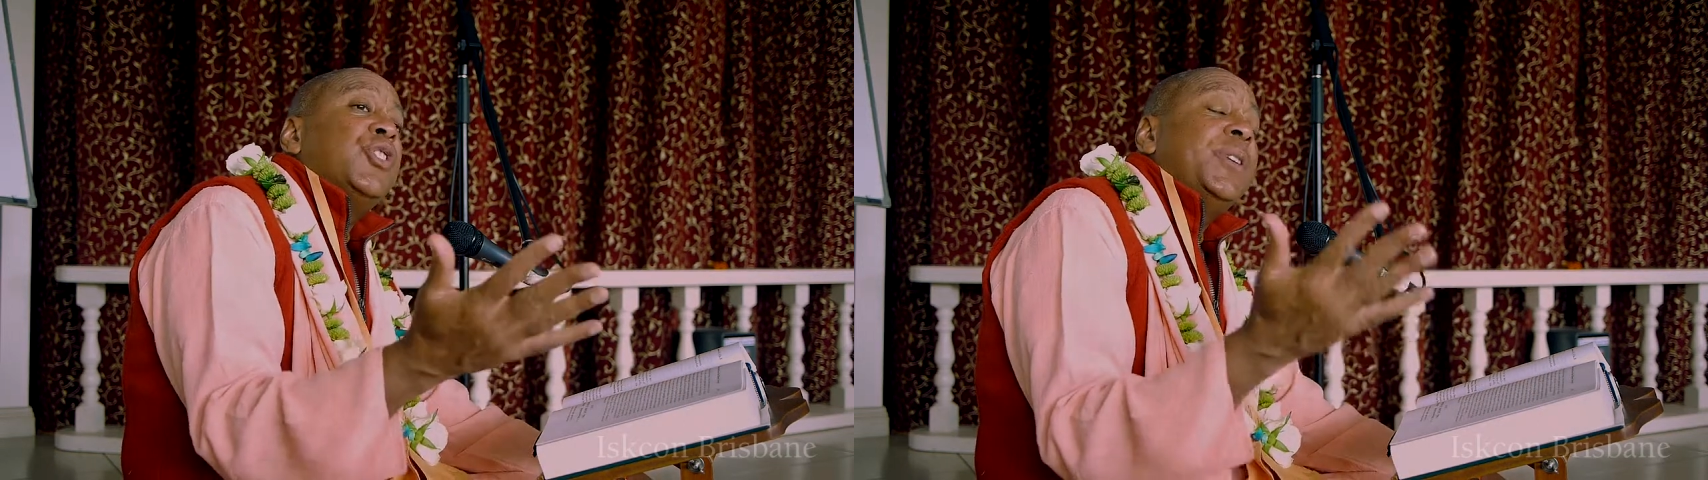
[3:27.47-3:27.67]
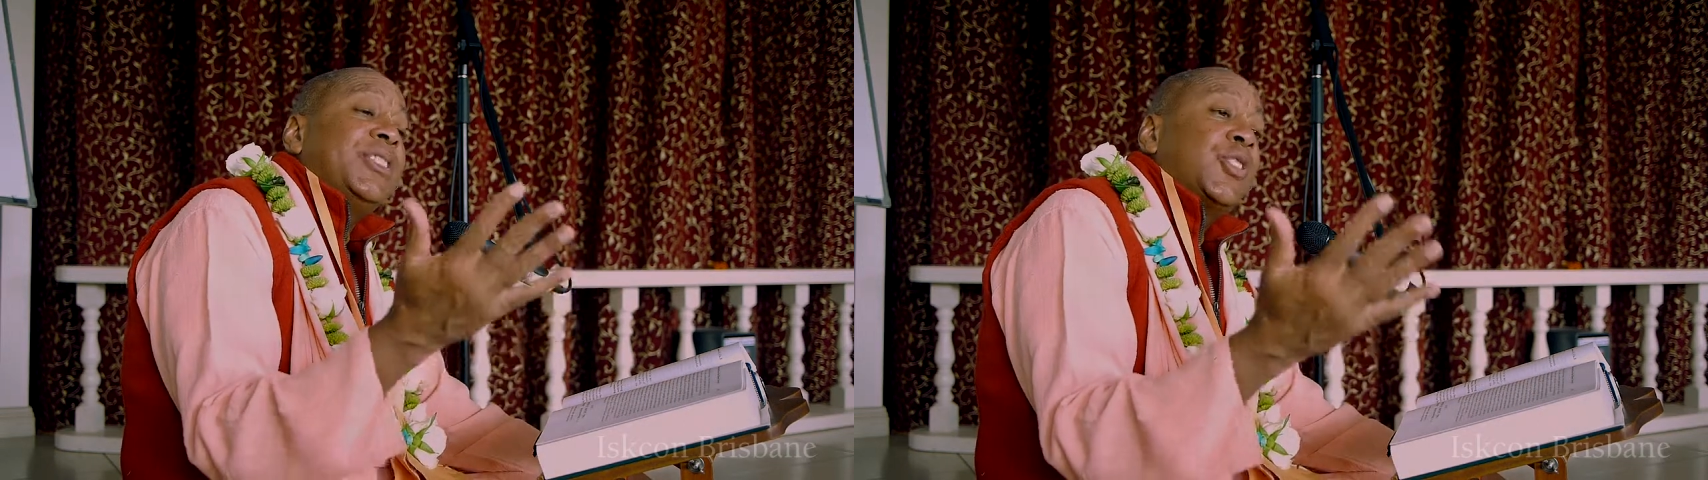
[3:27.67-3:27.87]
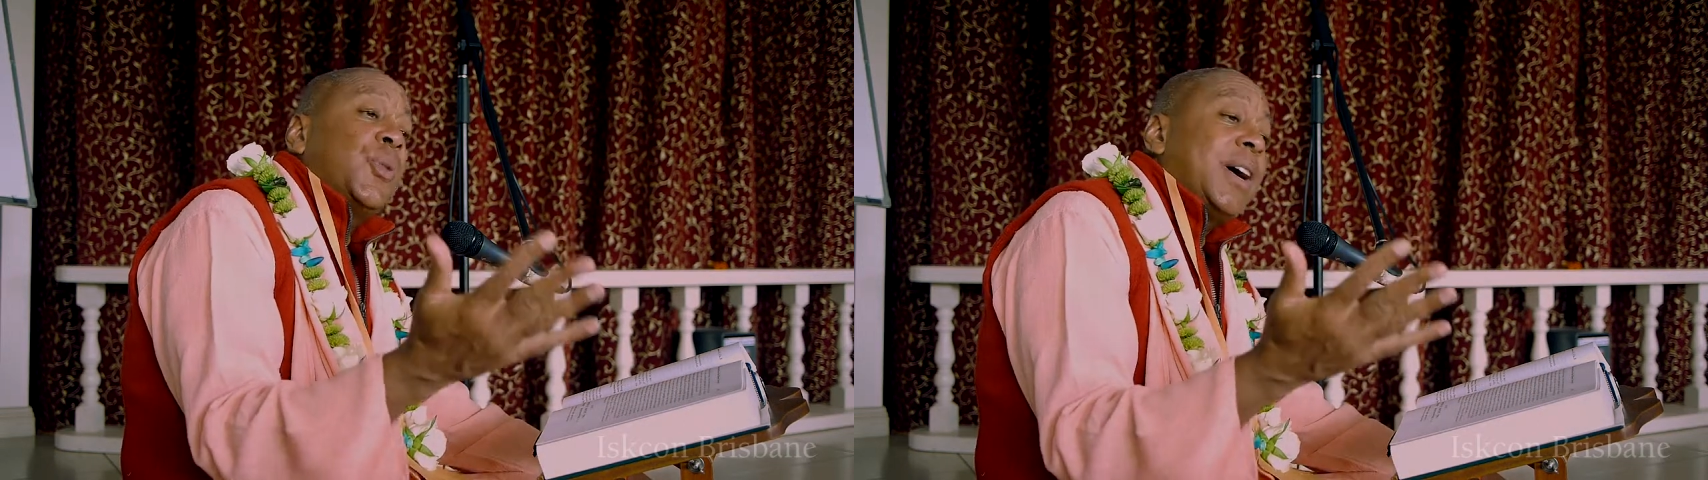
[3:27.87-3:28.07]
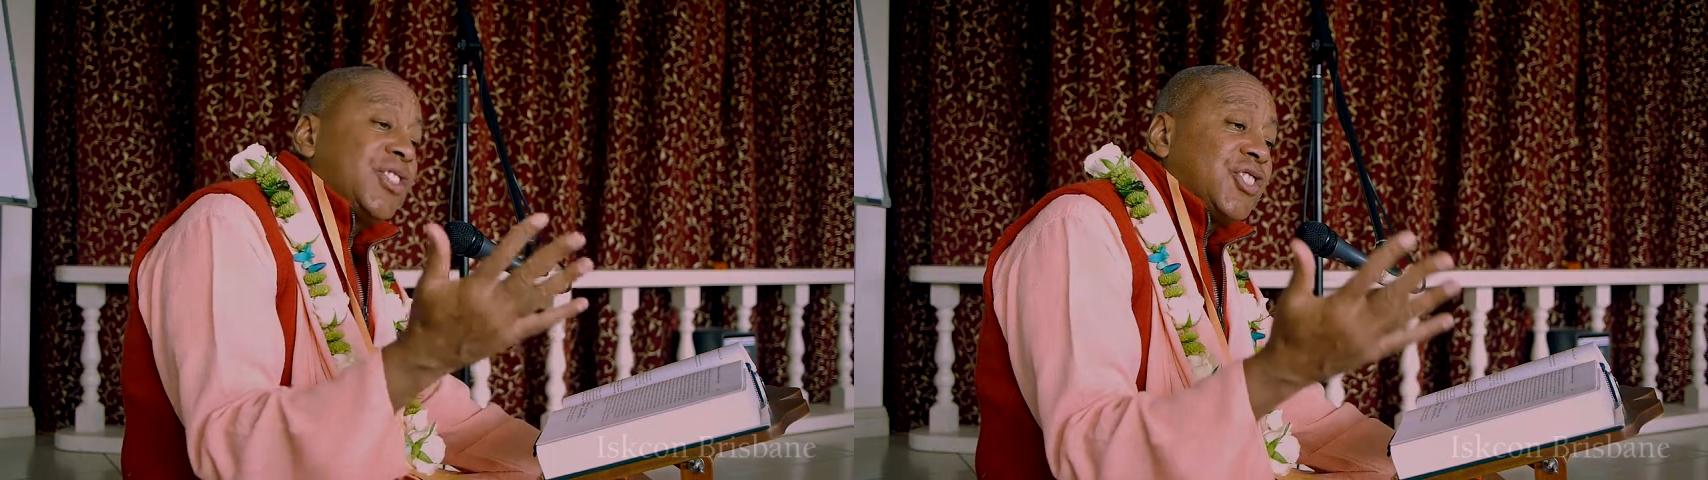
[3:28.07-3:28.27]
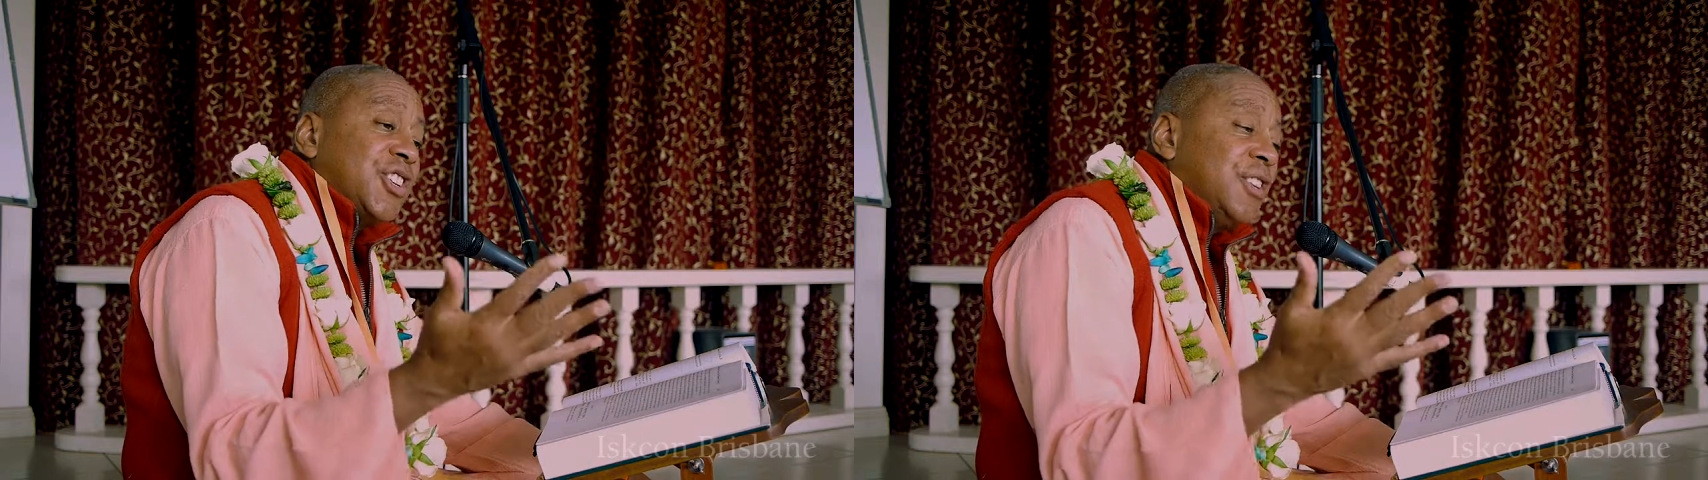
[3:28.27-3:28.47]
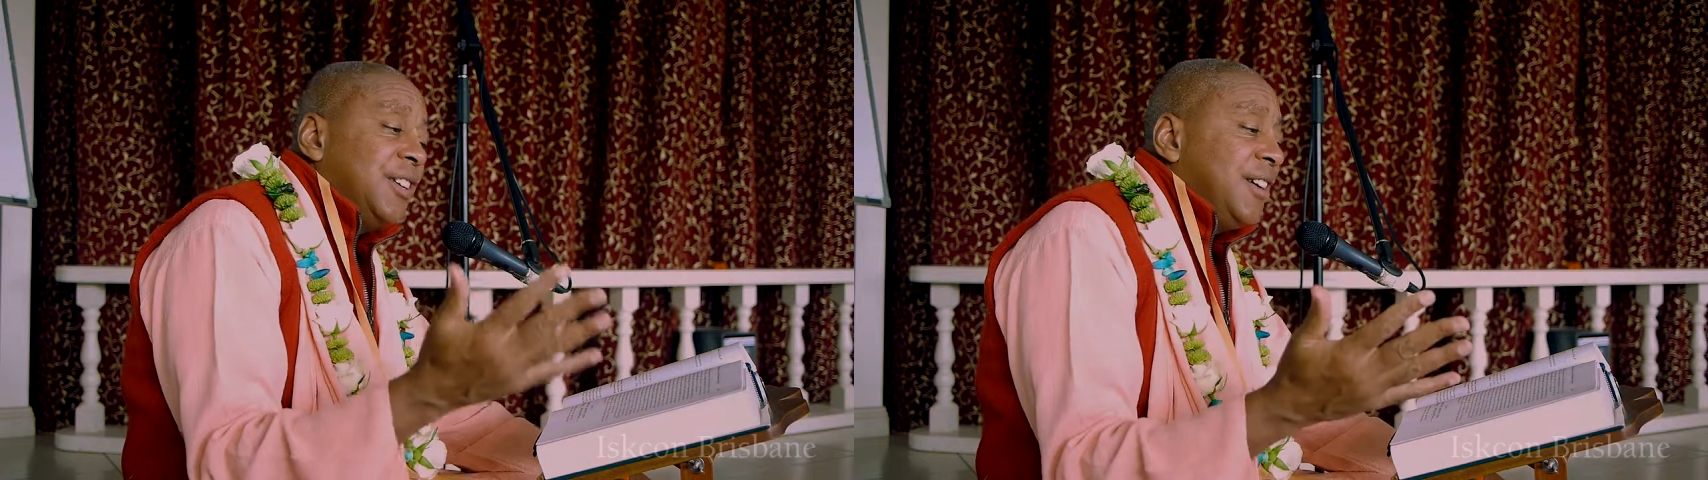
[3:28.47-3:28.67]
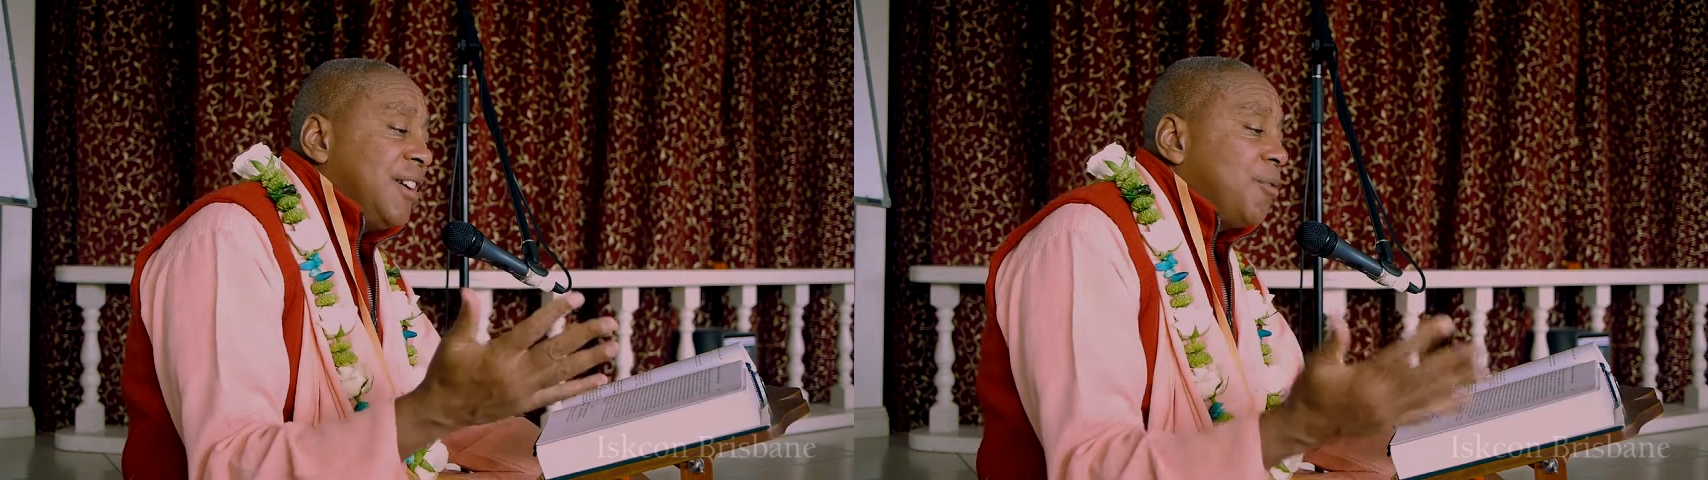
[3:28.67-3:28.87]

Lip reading: to his question